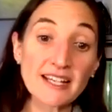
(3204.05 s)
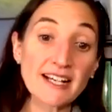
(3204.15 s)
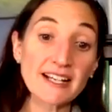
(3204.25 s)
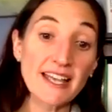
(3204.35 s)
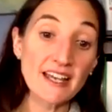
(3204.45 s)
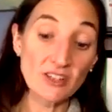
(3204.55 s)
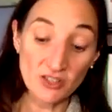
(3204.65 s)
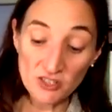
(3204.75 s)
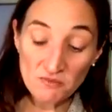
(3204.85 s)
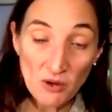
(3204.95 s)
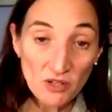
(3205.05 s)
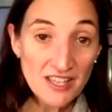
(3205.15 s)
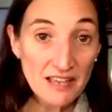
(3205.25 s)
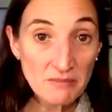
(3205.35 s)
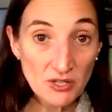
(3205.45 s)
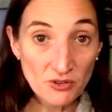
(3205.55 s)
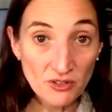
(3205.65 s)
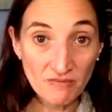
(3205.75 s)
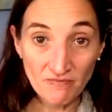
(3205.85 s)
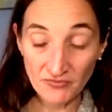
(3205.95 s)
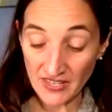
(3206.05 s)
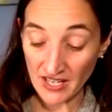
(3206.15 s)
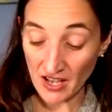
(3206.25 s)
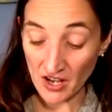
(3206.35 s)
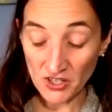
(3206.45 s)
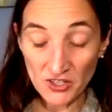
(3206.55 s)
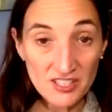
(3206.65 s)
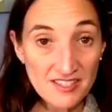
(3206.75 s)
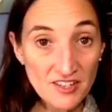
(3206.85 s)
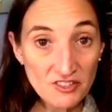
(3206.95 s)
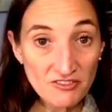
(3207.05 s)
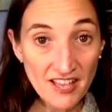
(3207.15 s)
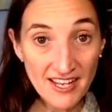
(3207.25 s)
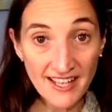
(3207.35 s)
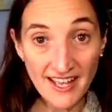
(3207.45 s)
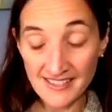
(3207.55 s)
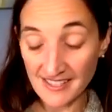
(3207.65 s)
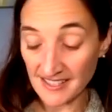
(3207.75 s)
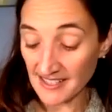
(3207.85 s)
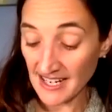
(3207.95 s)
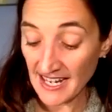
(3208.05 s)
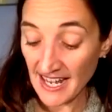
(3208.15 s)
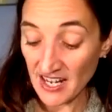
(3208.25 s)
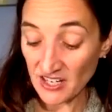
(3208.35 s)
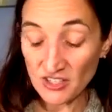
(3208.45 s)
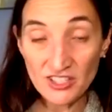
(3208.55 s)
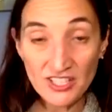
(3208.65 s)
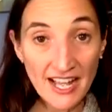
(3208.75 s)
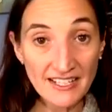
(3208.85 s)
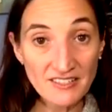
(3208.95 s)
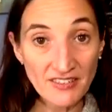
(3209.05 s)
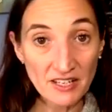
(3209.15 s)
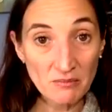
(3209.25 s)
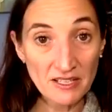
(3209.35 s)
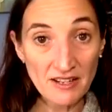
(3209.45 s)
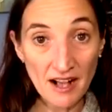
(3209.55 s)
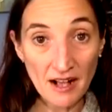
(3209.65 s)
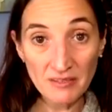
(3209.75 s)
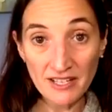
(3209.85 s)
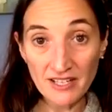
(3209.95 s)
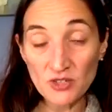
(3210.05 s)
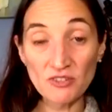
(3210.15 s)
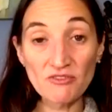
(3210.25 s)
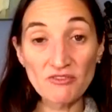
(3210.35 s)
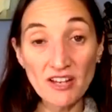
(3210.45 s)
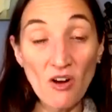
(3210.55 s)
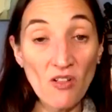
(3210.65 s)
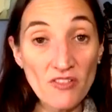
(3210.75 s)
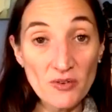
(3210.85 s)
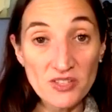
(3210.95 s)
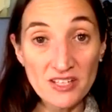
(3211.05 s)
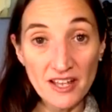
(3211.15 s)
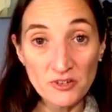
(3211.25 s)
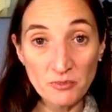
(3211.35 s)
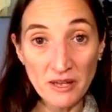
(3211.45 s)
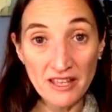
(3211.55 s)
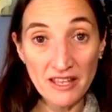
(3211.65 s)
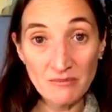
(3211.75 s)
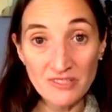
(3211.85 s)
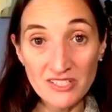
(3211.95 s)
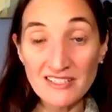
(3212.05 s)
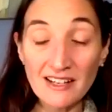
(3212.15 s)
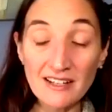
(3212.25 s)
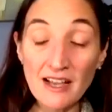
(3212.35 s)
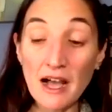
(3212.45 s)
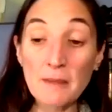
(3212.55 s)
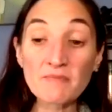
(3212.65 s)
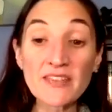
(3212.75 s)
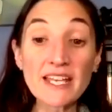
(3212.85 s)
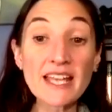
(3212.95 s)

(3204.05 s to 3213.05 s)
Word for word: Again, a good multi-mineral, a good essential fatty acid, and a good activated B complex. You can find all of those at naturopathic m d dot com.